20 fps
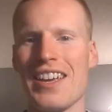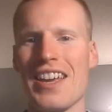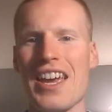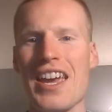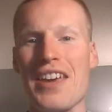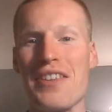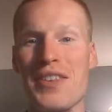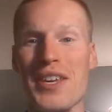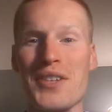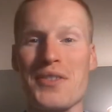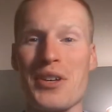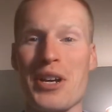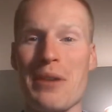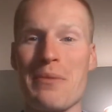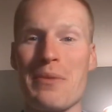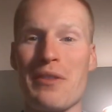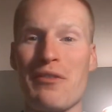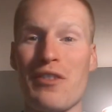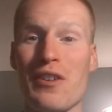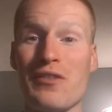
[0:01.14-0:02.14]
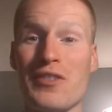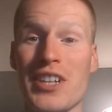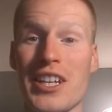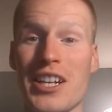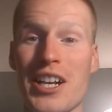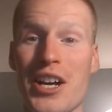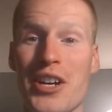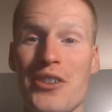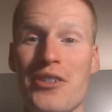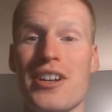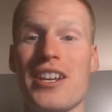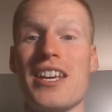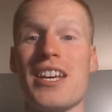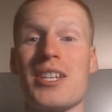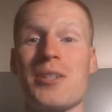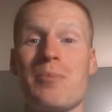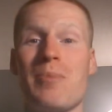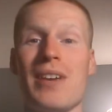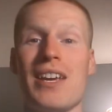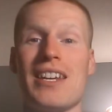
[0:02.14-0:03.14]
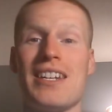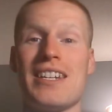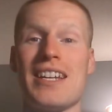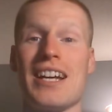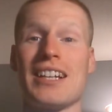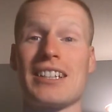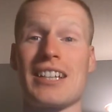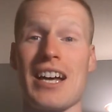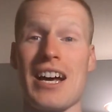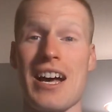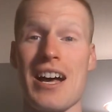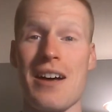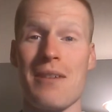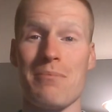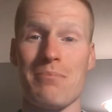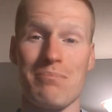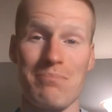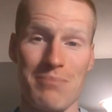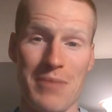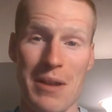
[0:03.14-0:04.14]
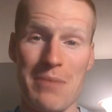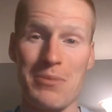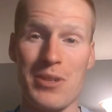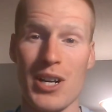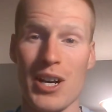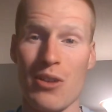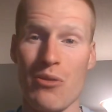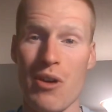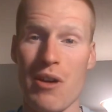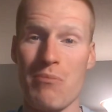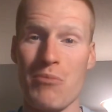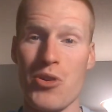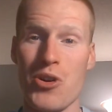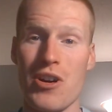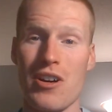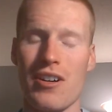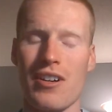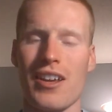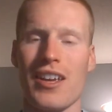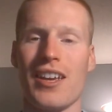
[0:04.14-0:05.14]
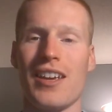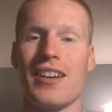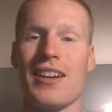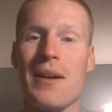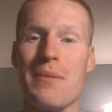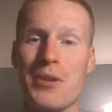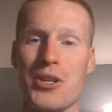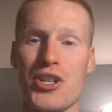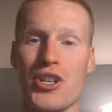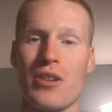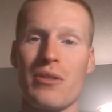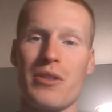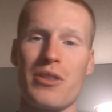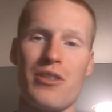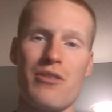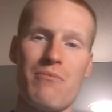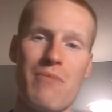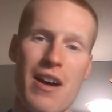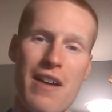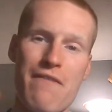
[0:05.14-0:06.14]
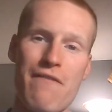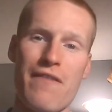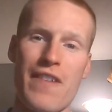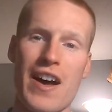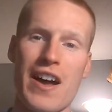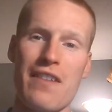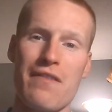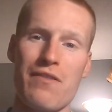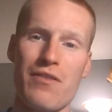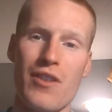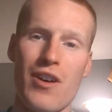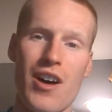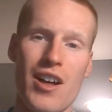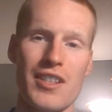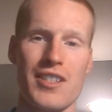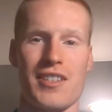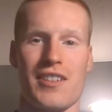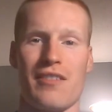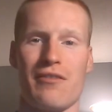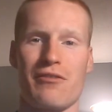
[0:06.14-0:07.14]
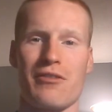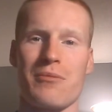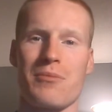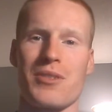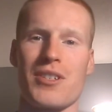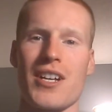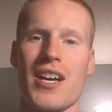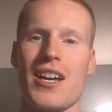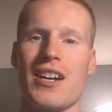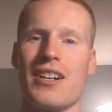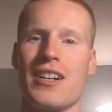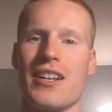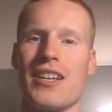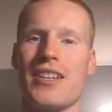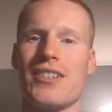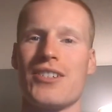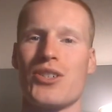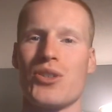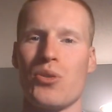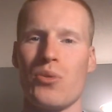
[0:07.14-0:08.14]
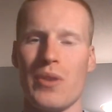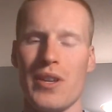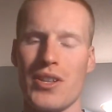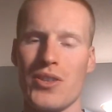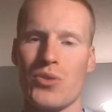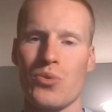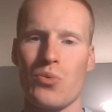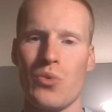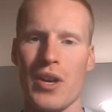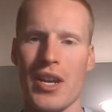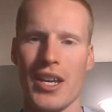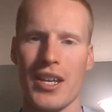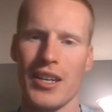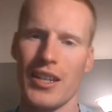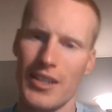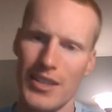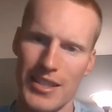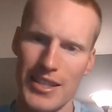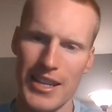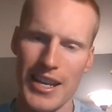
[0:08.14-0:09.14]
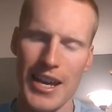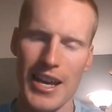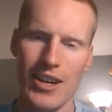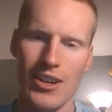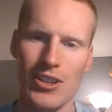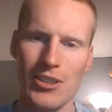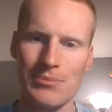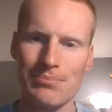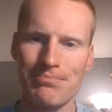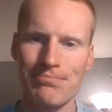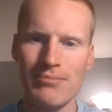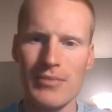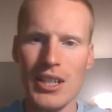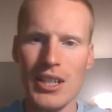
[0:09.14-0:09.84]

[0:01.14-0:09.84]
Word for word: Hey, thanks for coming to 1500ESPN.com. I'm Derek Wetmore, and I'm going to share with you my five thoughts from Saturday's Twins win in Seattle.